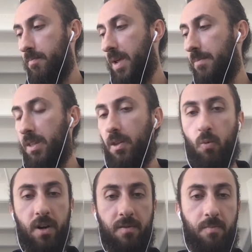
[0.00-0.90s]
maybe there
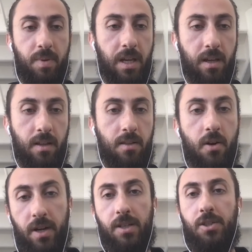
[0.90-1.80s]
wouldn't be
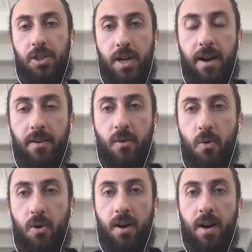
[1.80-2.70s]
learning shared
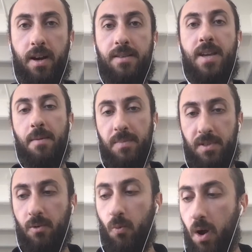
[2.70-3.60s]
or an attempt
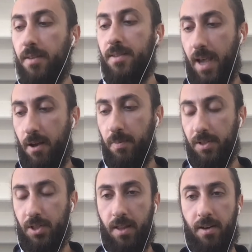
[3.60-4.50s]
to want to help
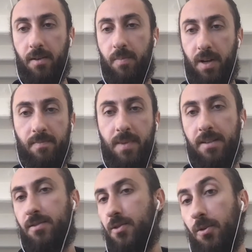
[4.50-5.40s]
each other. But
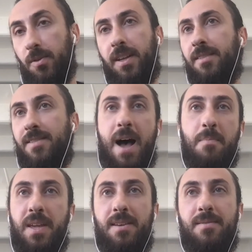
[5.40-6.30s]
that's totally
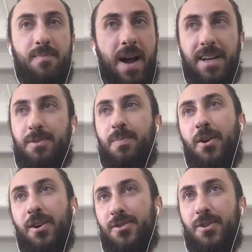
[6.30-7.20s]
not been my
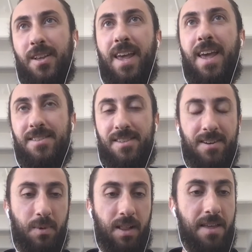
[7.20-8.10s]
experience or the case, and
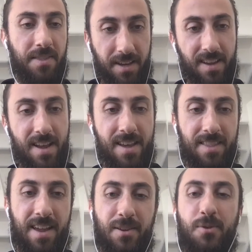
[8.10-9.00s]
I'm glad
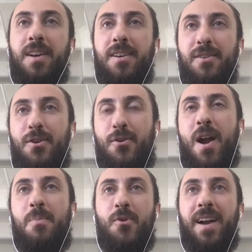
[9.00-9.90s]
that you can
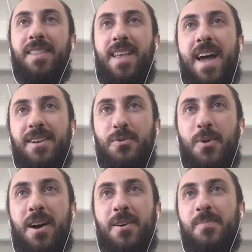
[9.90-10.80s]
corroborate that as
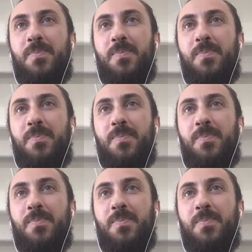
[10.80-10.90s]
well.